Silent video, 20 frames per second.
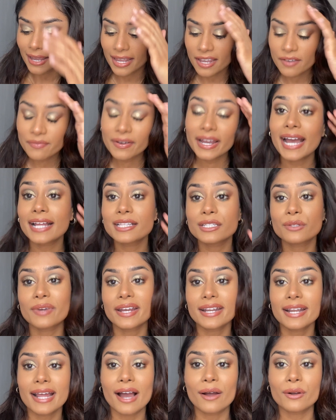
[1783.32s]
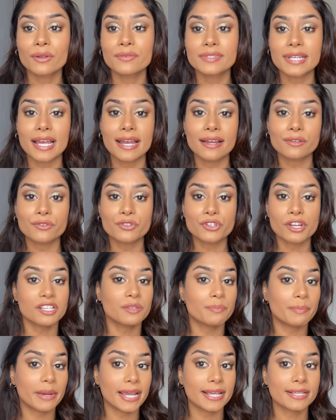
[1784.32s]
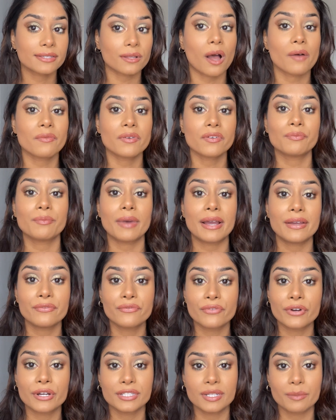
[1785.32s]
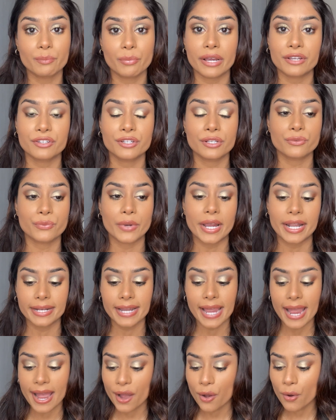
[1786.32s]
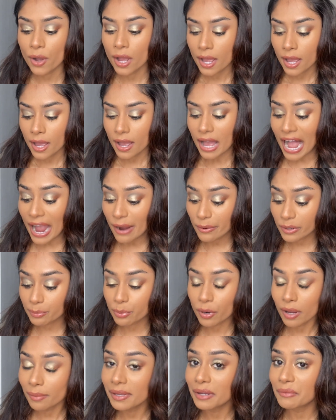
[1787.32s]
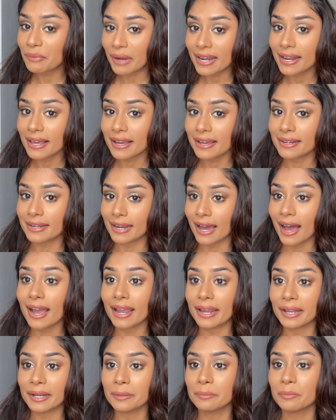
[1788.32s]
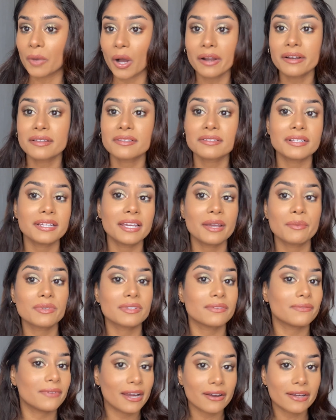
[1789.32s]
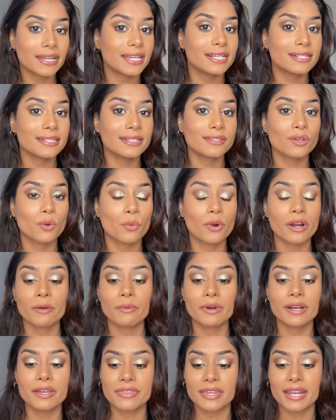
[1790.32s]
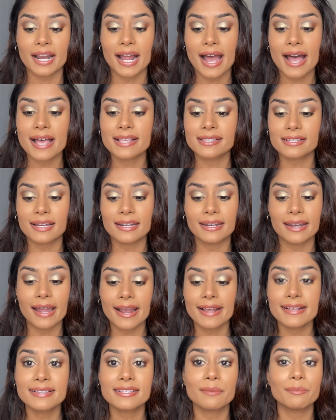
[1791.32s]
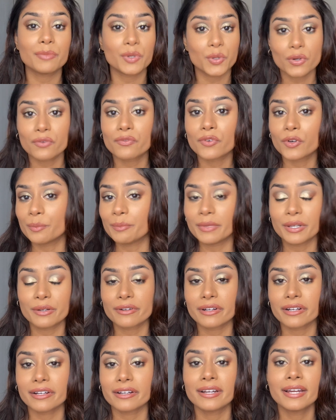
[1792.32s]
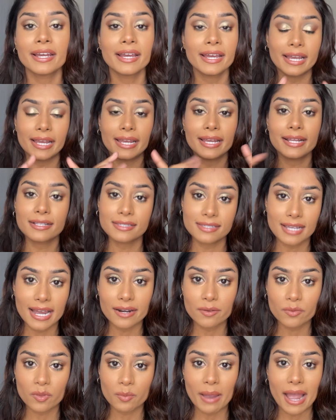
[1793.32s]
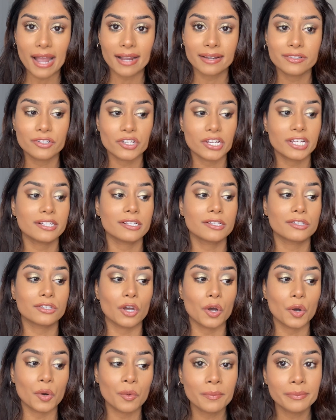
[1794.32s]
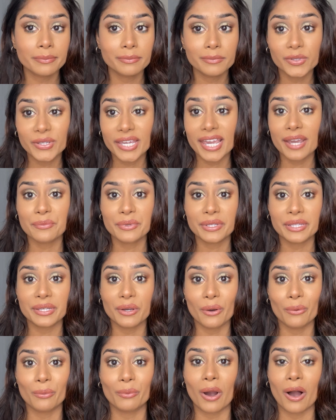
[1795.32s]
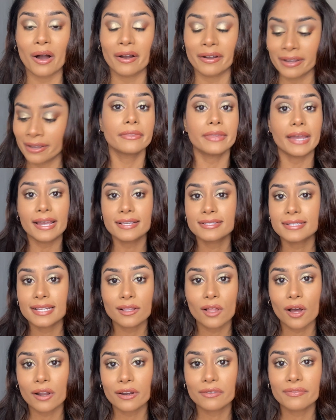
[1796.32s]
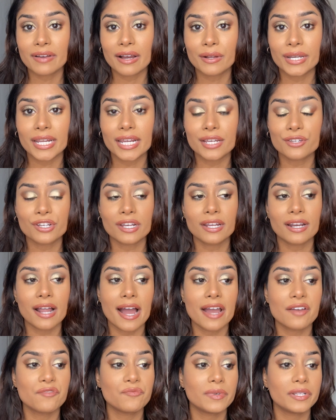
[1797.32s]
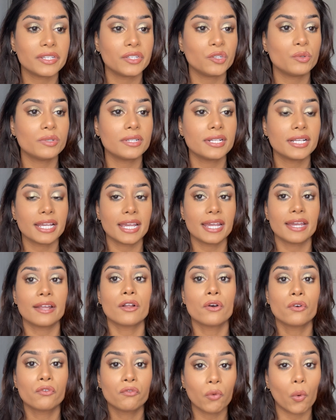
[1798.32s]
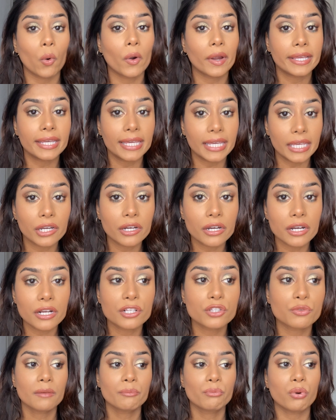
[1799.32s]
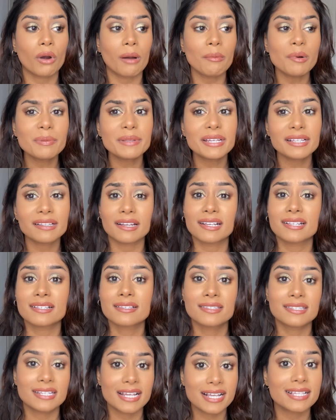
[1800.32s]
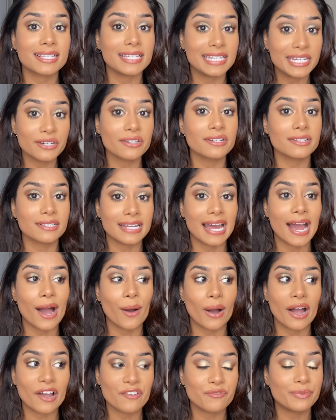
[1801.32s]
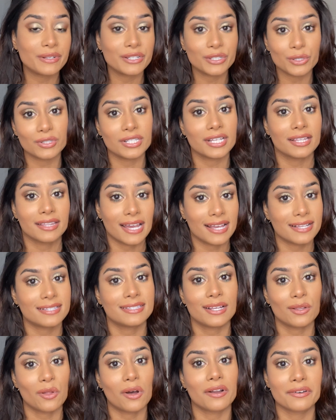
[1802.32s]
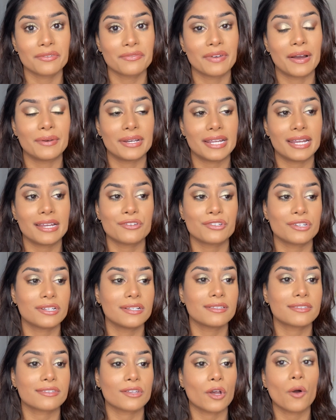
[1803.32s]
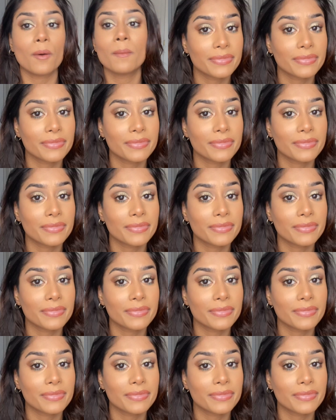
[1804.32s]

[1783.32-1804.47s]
If I had to rate it out of 10 just based off of my first impressions right now, I would probably rate it a 9. Honestly, it was very easy to work with. It has a nice, beautiful mirror inside of the packaging, so can't really go wrong. The Estee Lauder foundation, I've been using it for years, probably like 6 years now. I've been using the Estee Lauder foundation, so